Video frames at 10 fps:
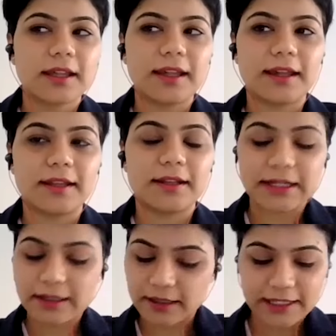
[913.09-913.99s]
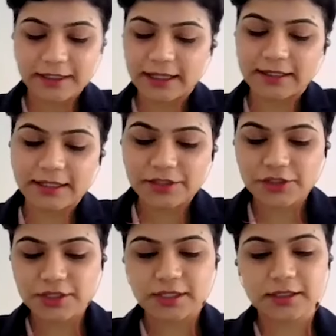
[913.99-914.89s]
And at, again, at
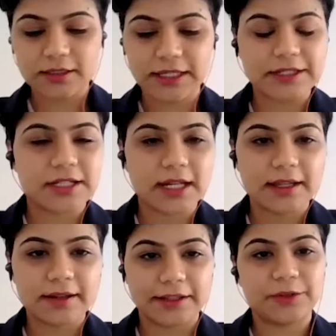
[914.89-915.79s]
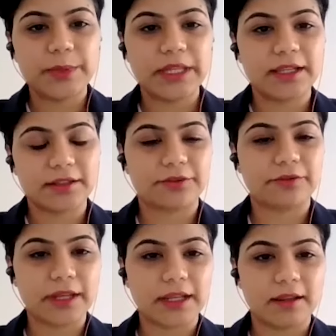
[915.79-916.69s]
HHL, the entire experience is
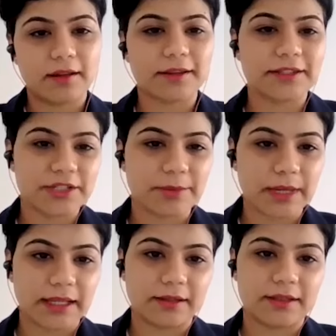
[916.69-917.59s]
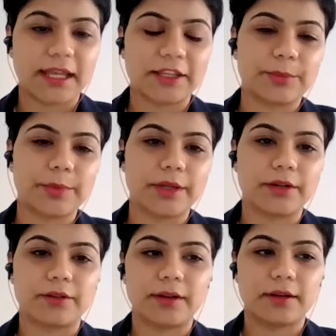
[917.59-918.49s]
very customized as
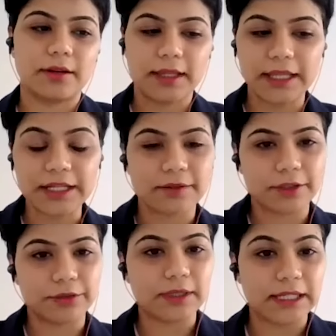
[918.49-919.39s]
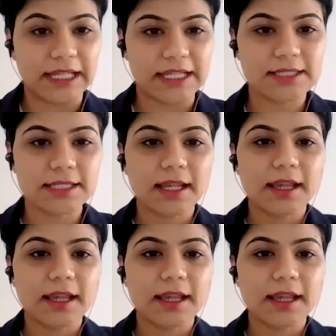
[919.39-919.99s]
per individual needs.